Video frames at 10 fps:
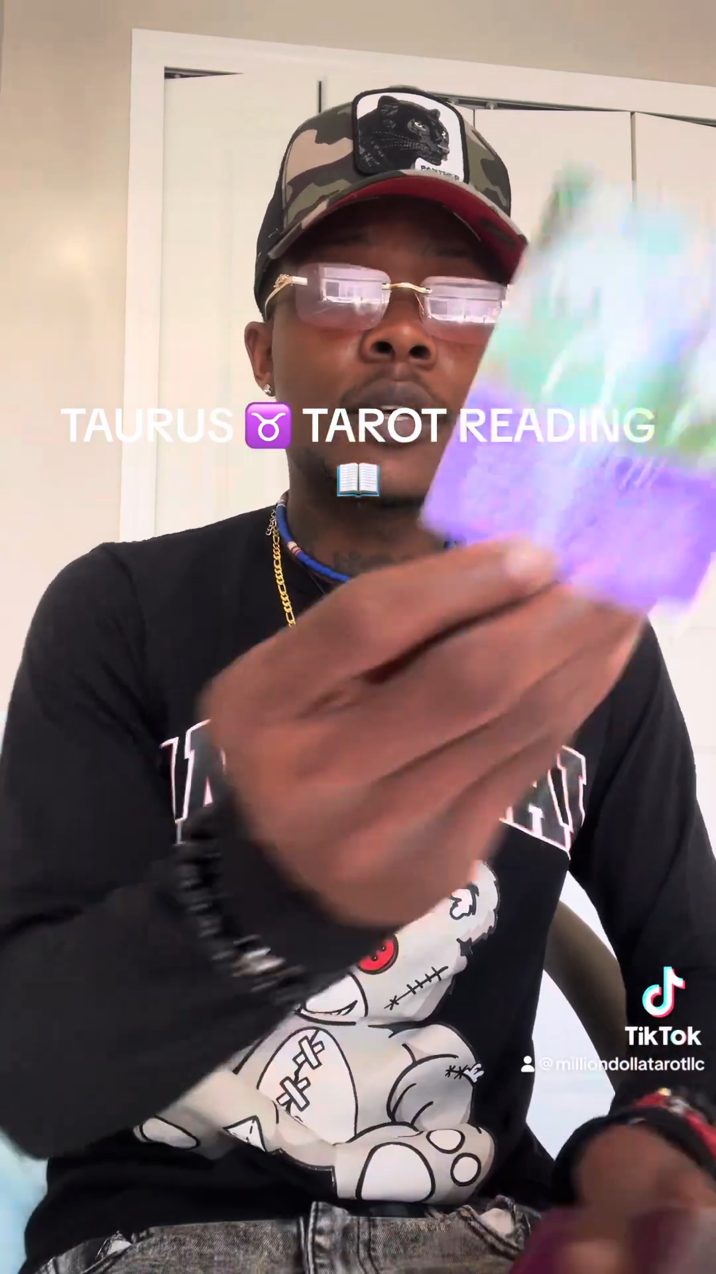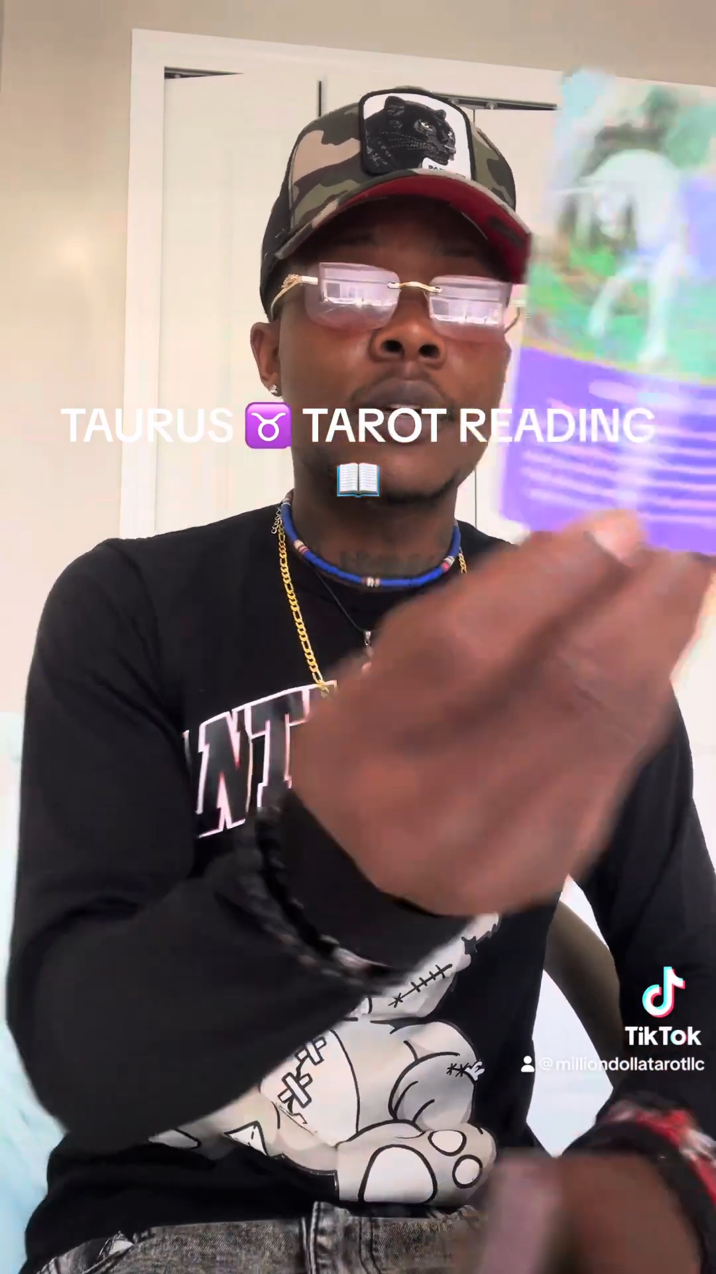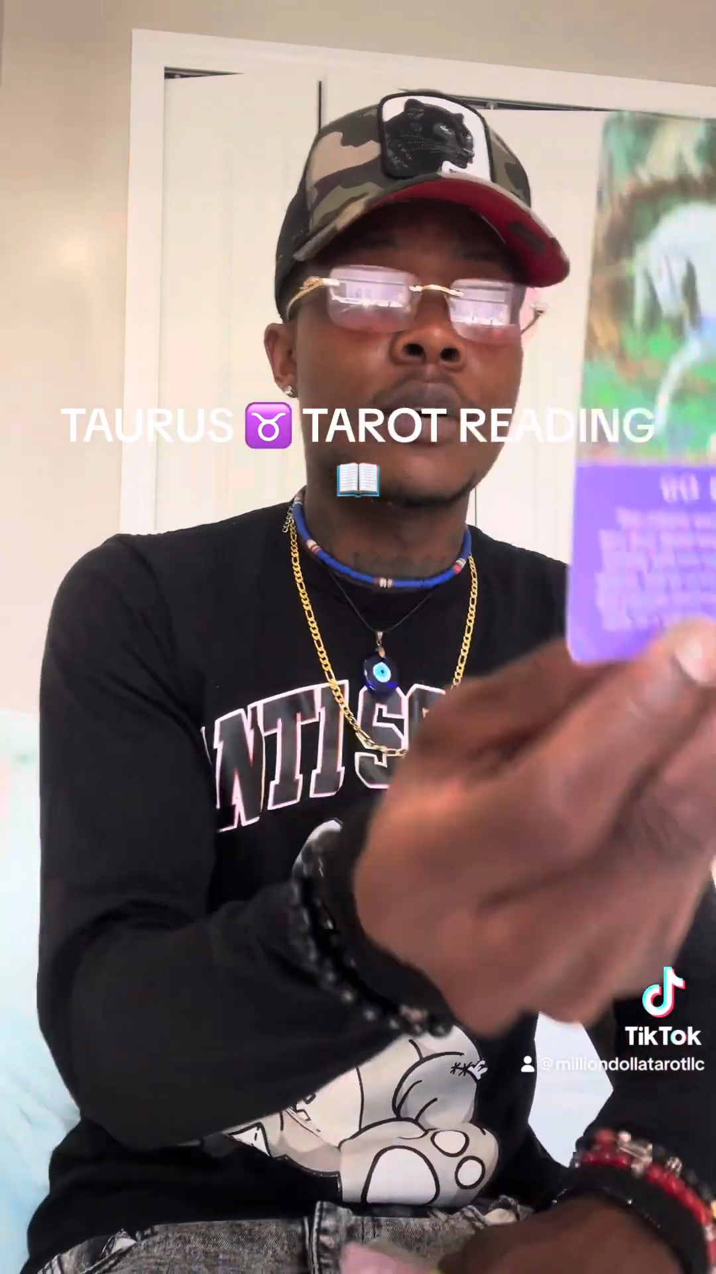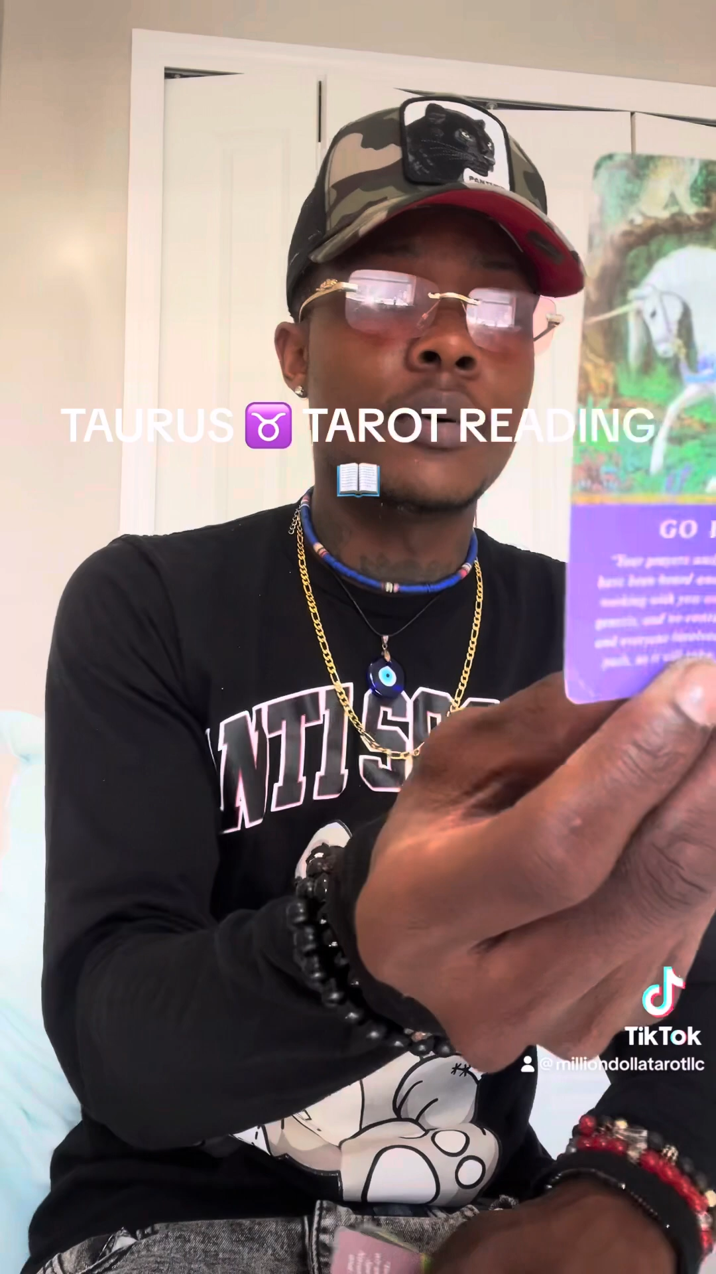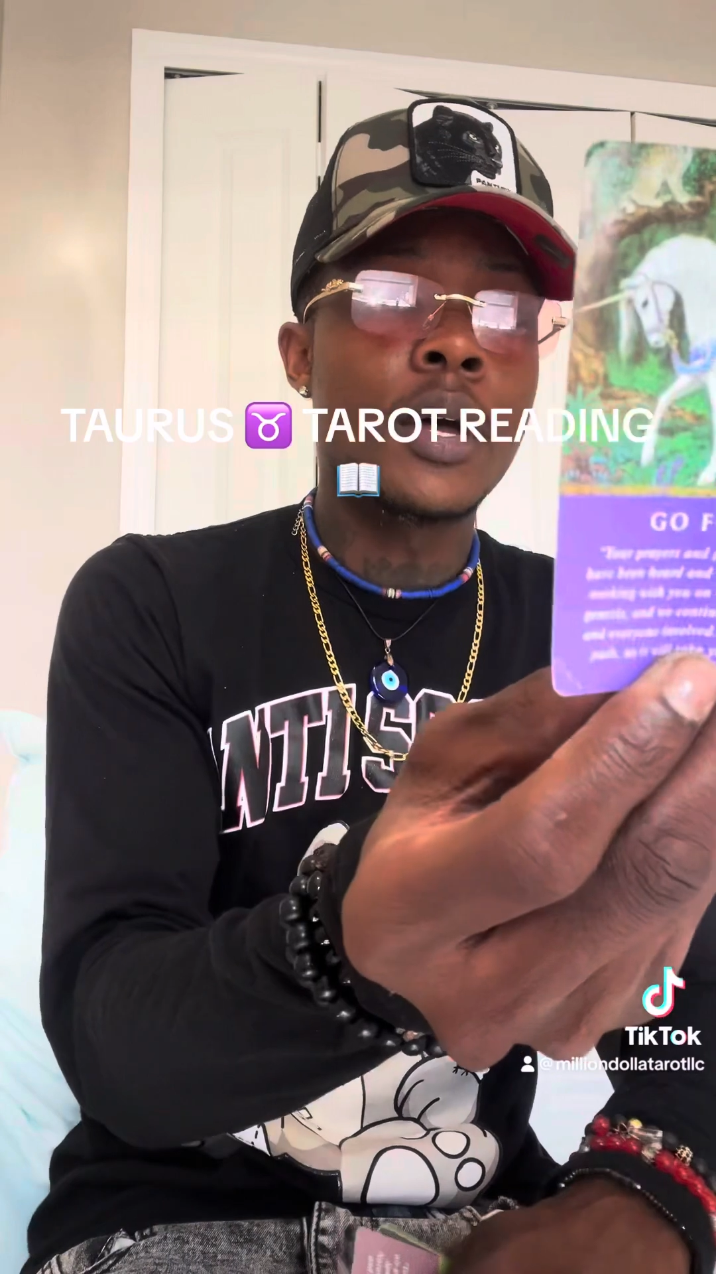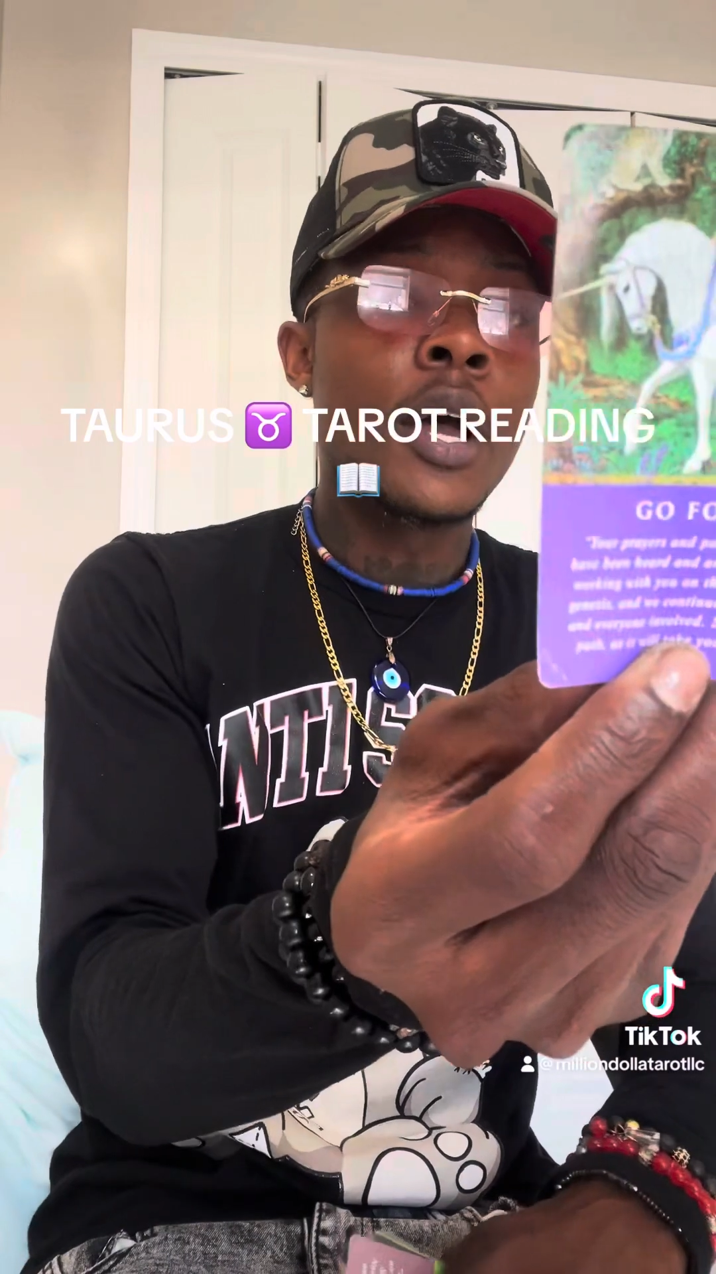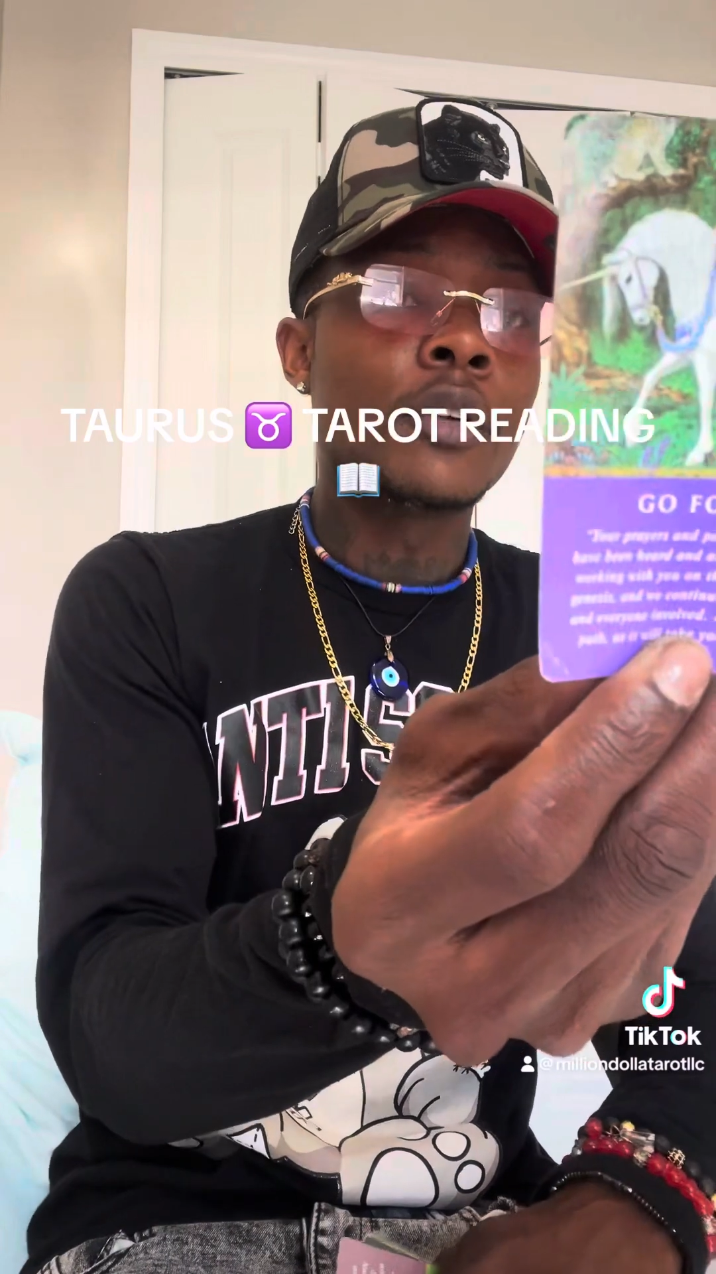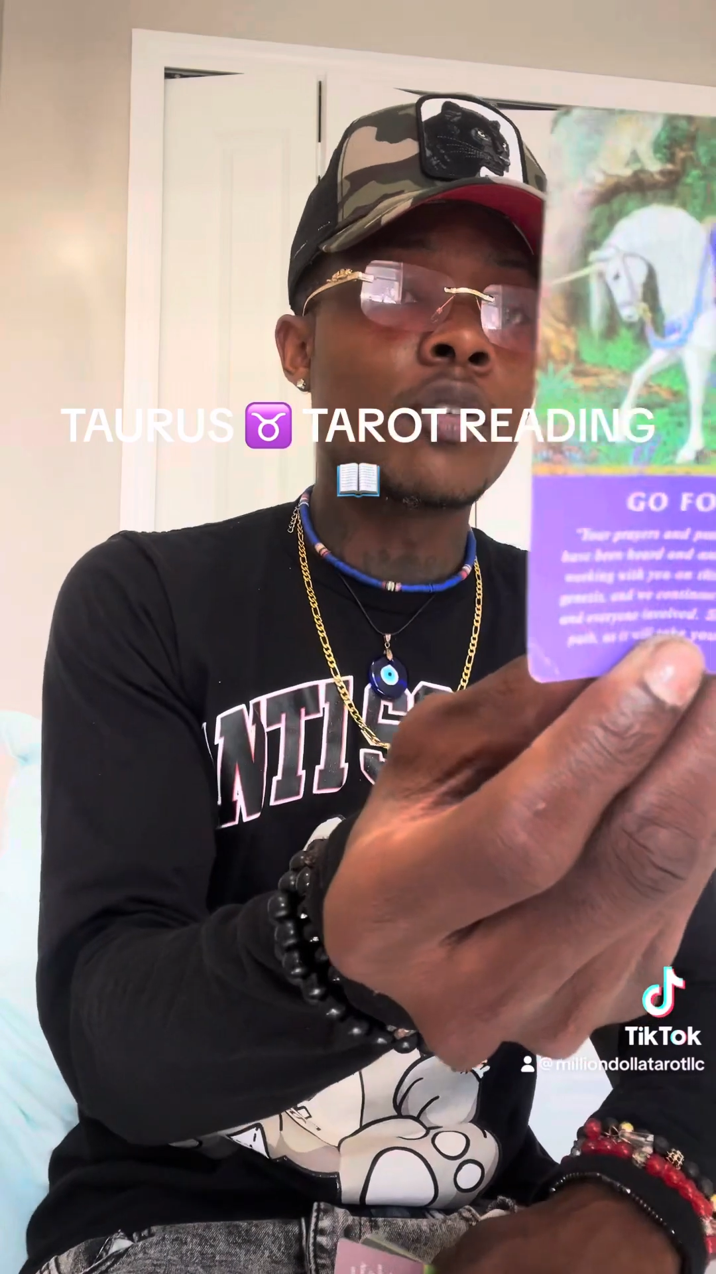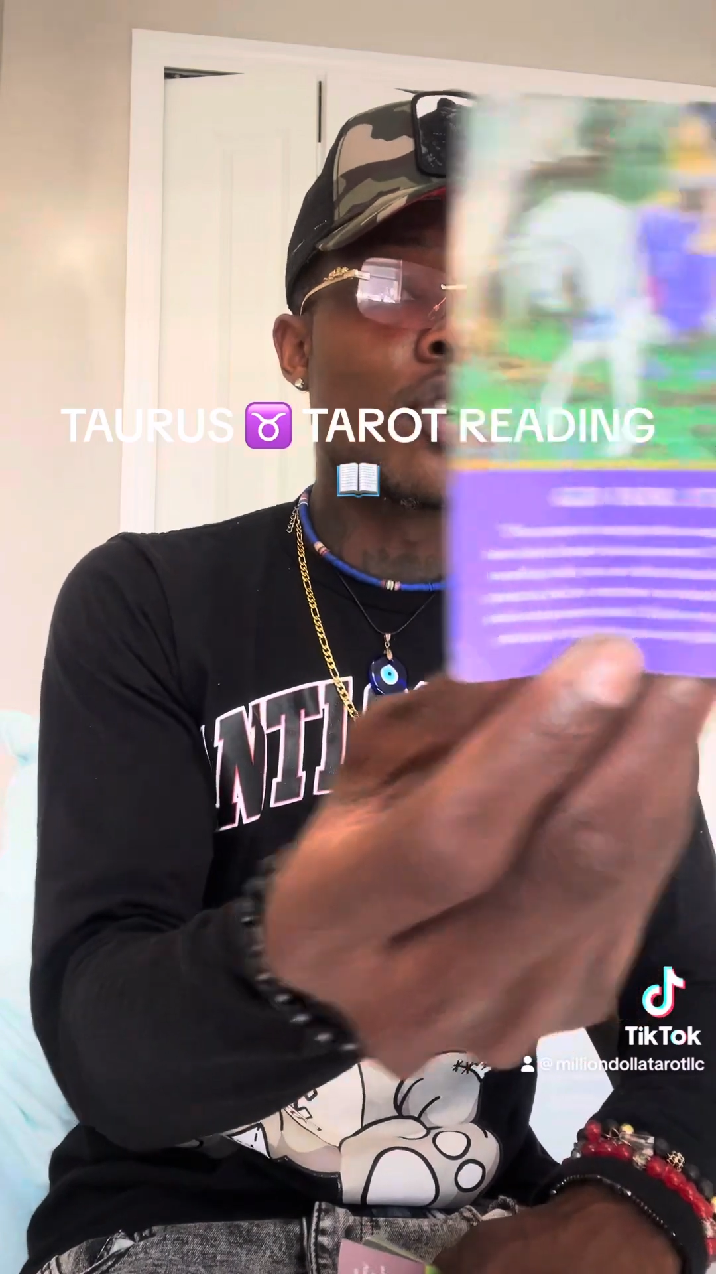of you. The